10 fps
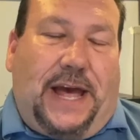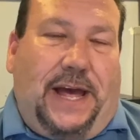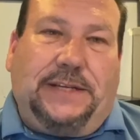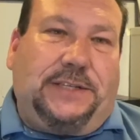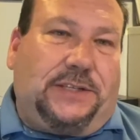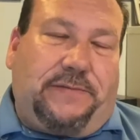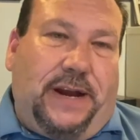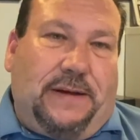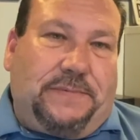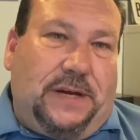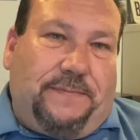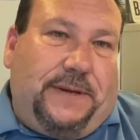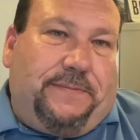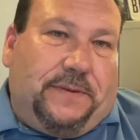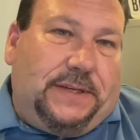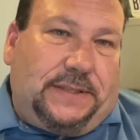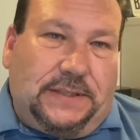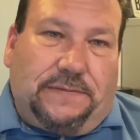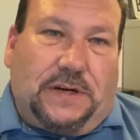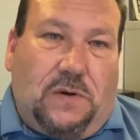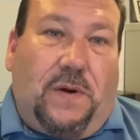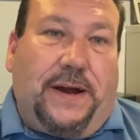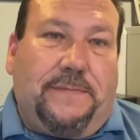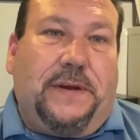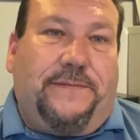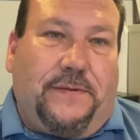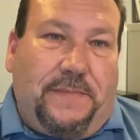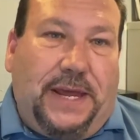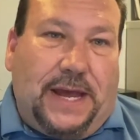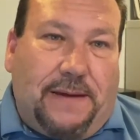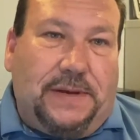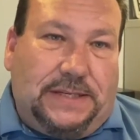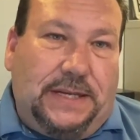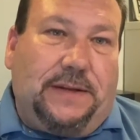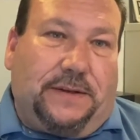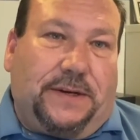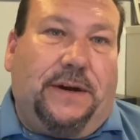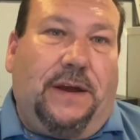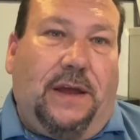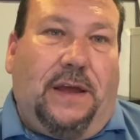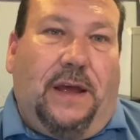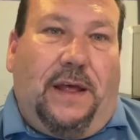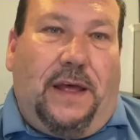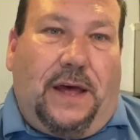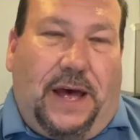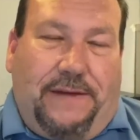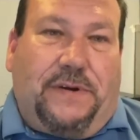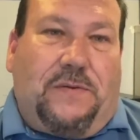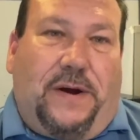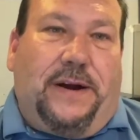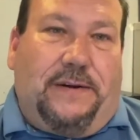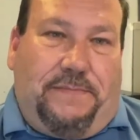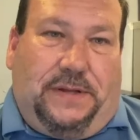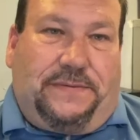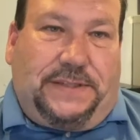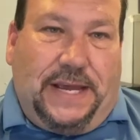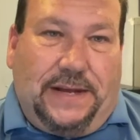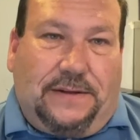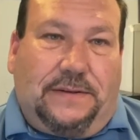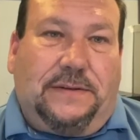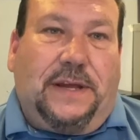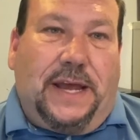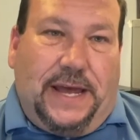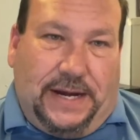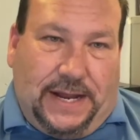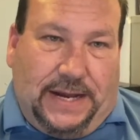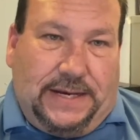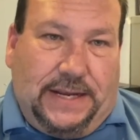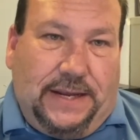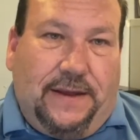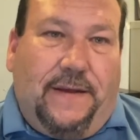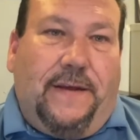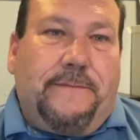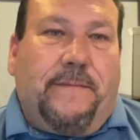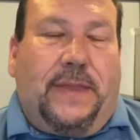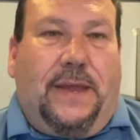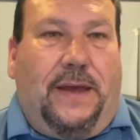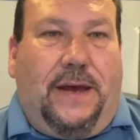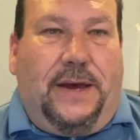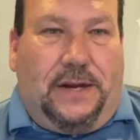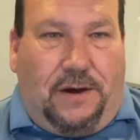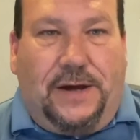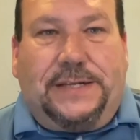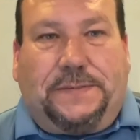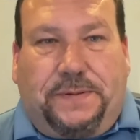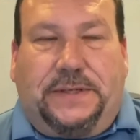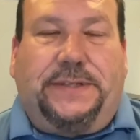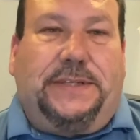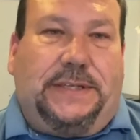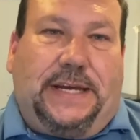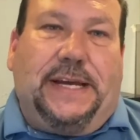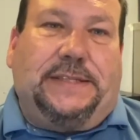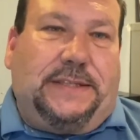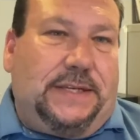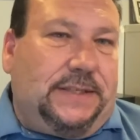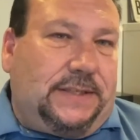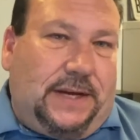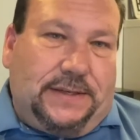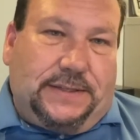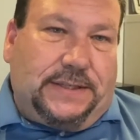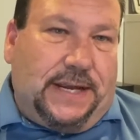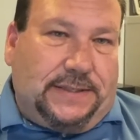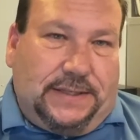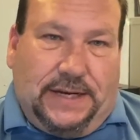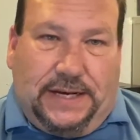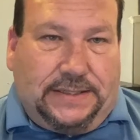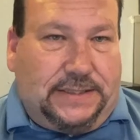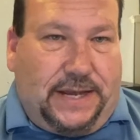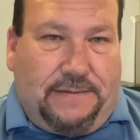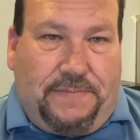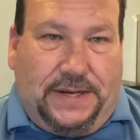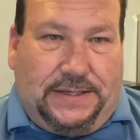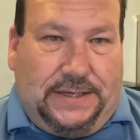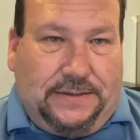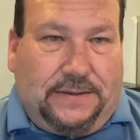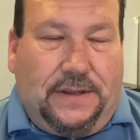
I just straight up tell people, this is a requirement for me. I'm a dealer. I require a bill of sale and an ID. An honest person gets this, understands it, and it's not a big deal.